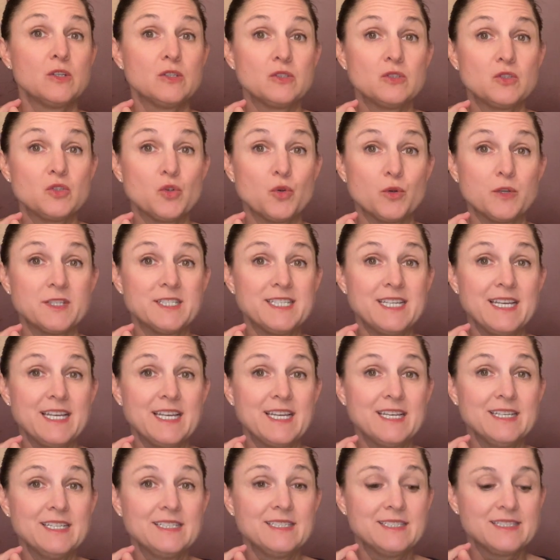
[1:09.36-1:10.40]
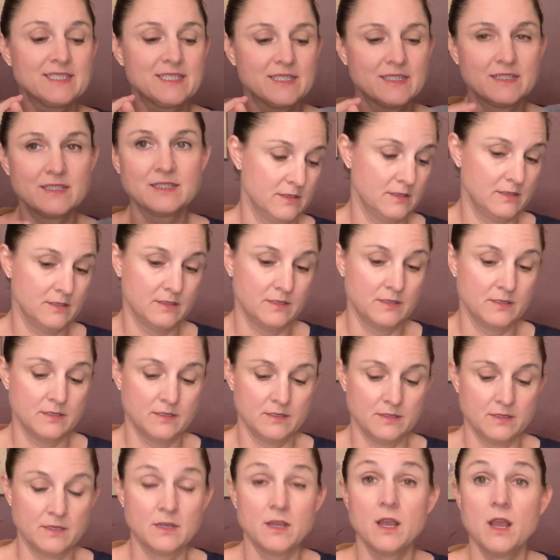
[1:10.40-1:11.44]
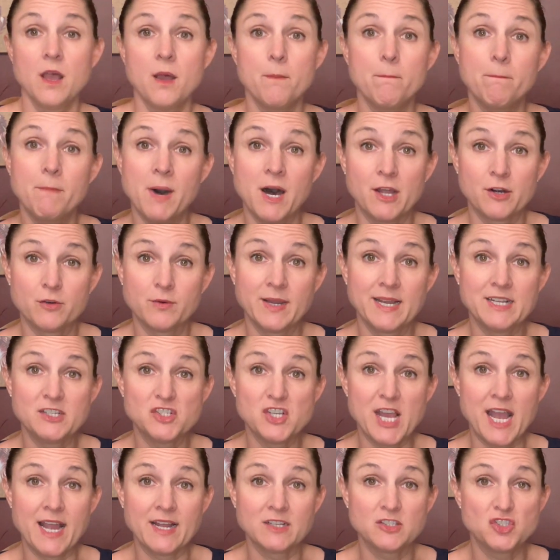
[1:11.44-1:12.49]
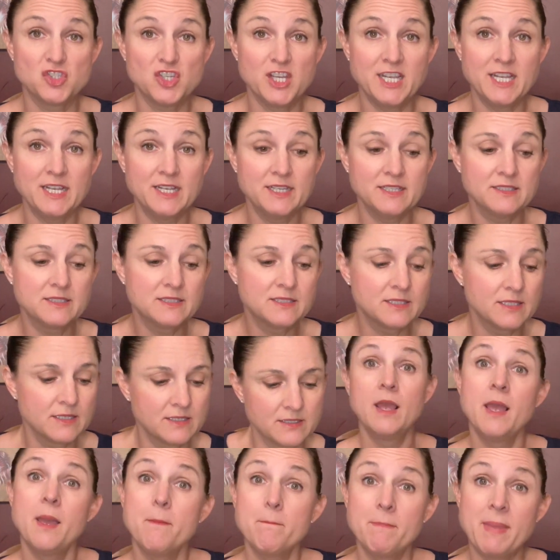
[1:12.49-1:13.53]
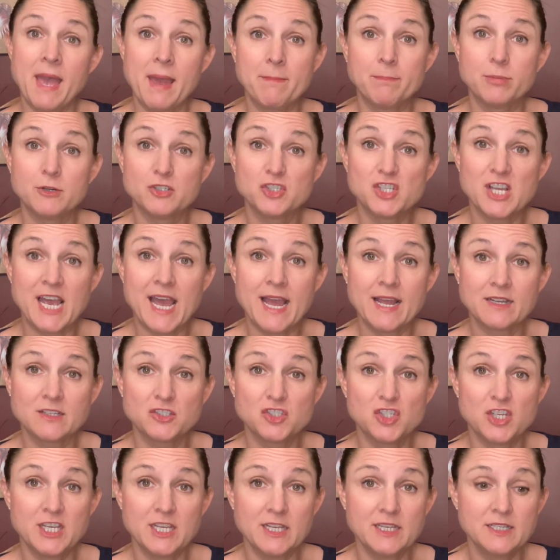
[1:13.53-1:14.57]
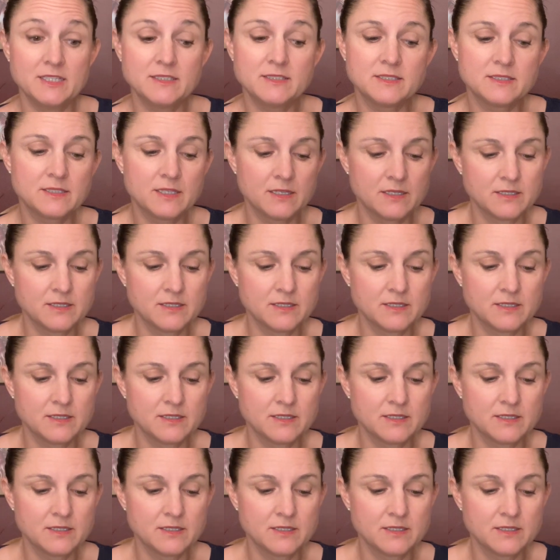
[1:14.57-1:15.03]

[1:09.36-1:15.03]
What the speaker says: tortillas, Monterey Jack cheese, pepper jack cheese,